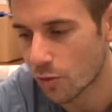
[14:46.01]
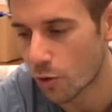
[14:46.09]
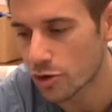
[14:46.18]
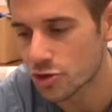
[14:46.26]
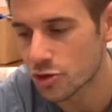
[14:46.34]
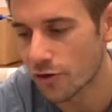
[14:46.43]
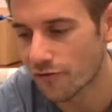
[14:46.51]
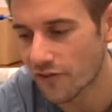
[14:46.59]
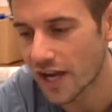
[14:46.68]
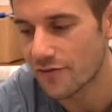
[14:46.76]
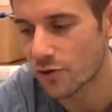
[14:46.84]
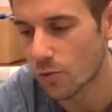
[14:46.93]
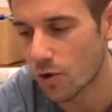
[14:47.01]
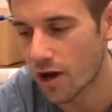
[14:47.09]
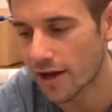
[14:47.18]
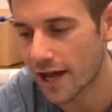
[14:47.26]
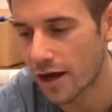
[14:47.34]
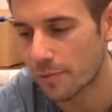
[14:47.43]
What's your favorite
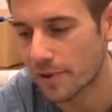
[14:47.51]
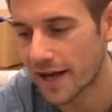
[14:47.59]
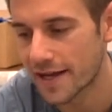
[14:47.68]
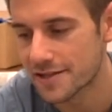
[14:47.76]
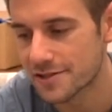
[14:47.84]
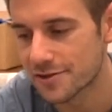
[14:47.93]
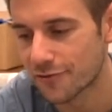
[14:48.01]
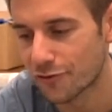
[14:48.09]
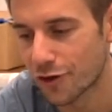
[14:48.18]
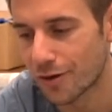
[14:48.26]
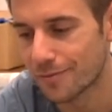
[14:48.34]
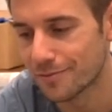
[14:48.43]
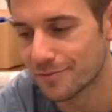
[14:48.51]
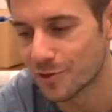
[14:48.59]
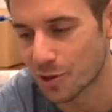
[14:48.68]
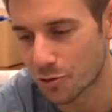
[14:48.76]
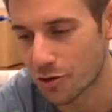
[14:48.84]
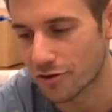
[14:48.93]
workout plans from
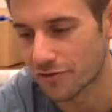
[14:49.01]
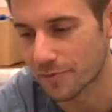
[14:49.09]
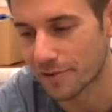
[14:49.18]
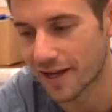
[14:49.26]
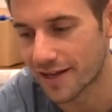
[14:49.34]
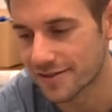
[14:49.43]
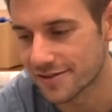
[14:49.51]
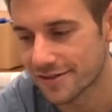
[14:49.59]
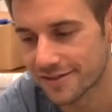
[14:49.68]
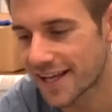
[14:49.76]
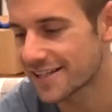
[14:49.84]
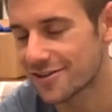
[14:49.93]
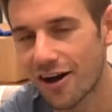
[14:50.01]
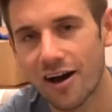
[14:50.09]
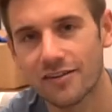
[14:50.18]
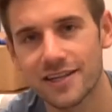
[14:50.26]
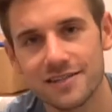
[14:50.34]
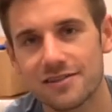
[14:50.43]
the Crockford plans? That's
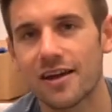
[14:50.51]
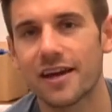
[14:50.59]
hard. That's